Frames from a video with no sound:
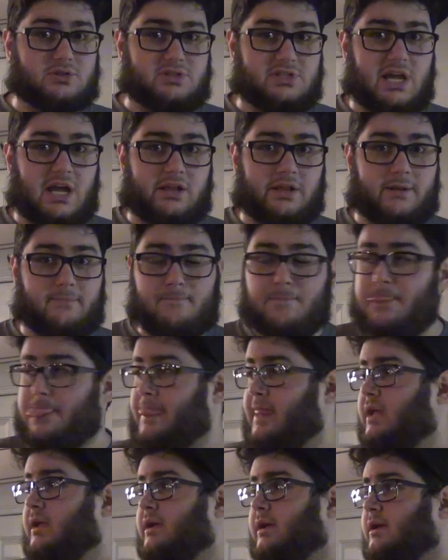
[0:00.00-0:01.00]
are selling.
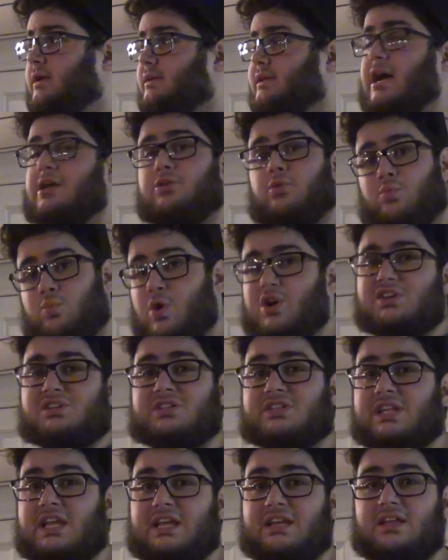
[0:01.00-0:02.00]
Now, the
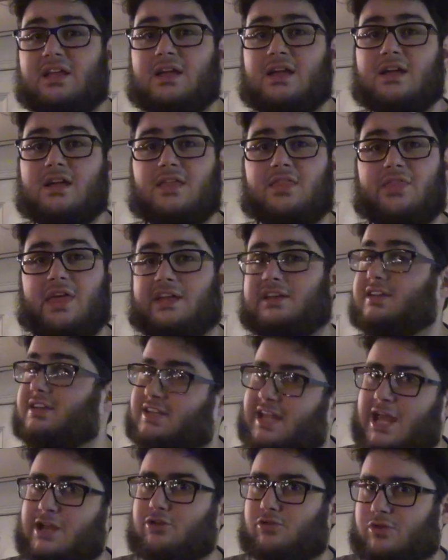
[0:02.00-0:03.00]
worst thing that
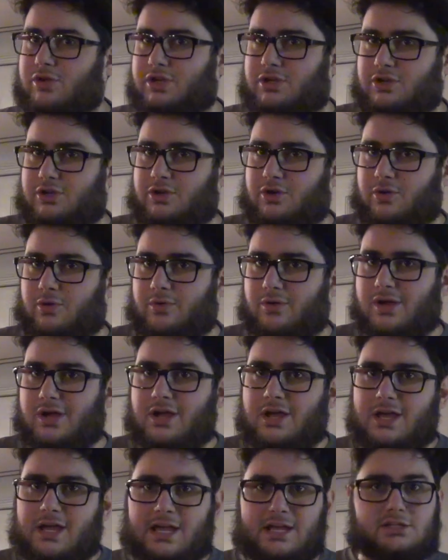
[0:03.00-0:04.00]
Nintendo can do
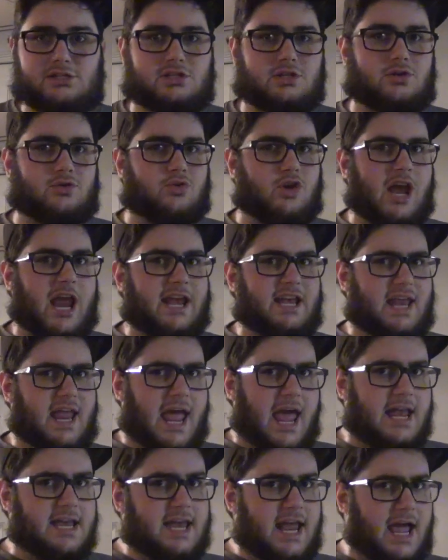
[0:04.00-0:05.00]
is to create
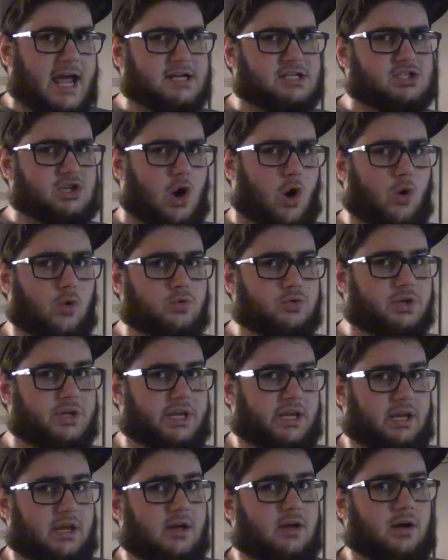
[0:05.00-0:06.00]
NX only